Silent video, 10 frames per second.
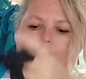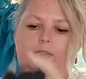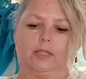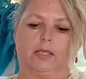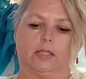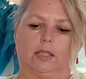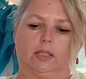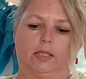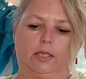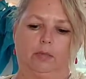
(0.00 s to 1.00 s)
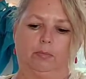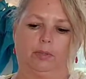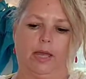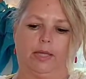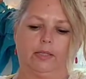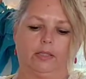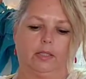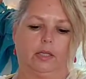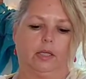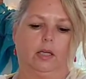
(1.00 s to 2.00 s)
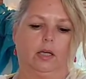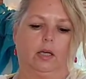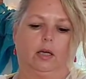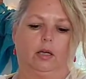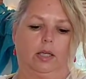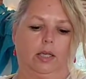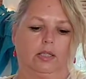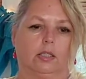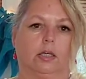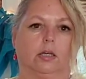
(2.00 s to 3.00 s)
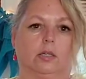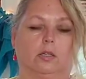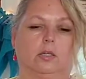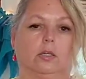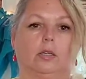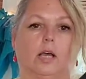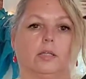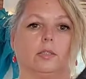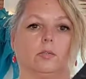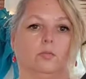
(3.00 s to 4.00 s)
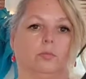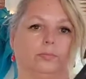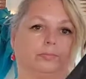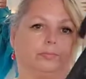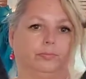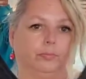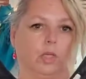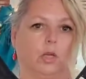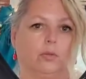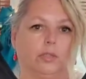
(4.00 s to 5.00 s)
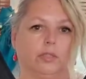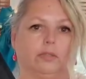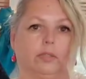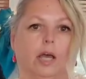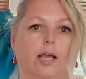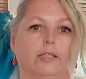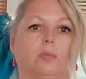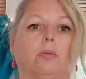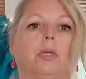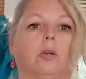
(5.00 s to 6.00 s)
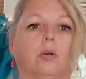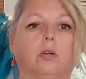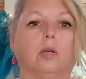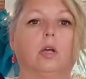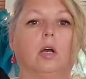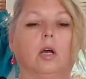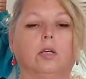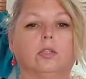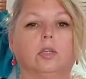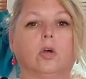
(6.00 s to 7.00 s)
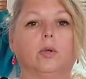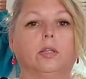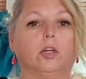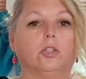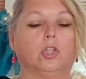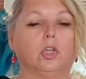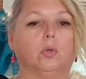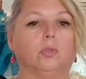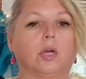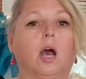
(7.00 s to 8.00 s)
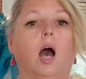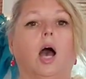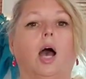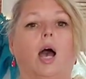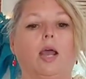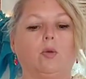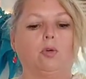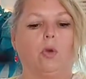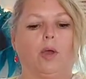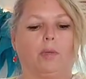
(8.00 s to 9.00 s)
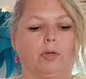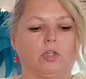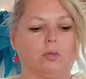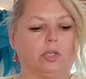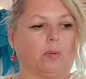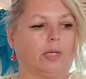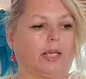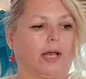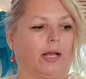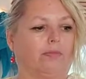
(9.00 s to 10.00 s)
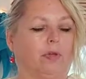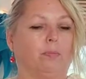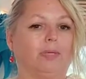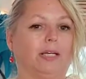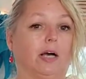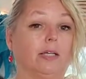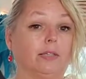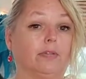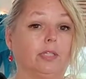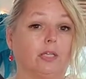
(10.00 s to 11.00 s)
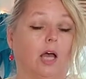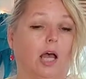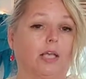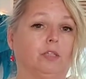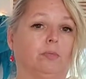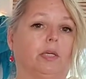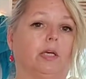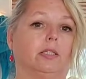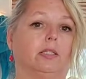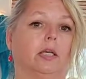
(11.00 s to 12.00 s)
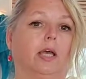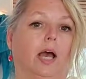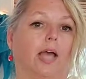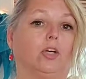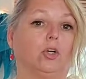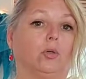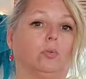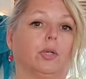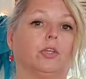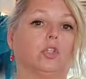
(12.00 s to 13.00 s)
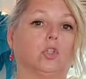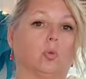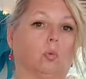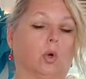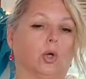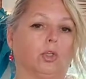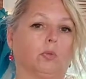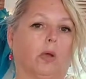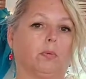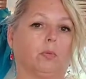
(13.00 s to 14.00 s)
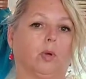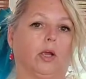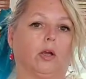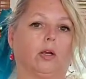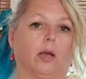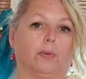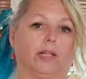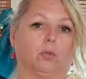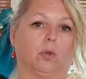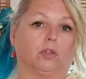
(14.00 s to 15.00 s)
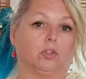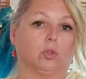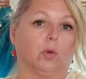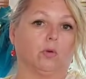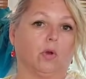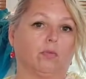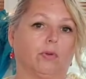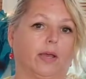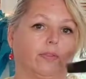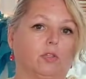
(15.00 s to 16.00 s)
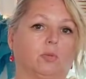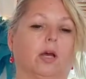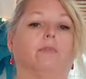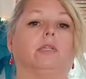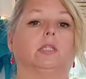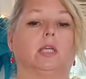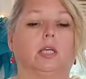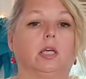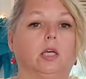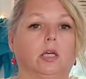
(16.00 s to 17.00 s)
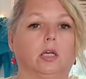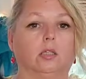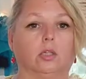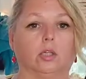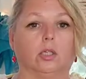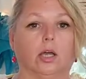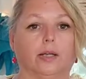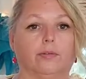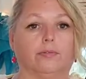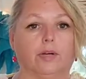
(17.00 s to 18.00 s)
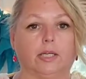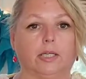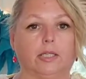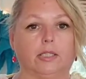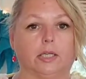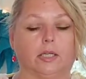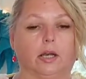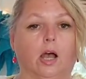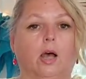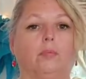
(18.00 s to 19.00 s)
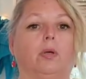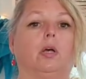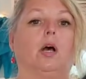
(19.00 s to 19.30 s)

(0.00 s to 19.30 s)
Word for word: feels like it's a linen blend. It's got, you know, these little ties up here. So it looked cute. I don't know how much use I would get out of it because of the ties, because I couldn't wear this to work, so I would wear, I would have to wear a little sweater over it, and this would obviously look kind of funny, sticking up.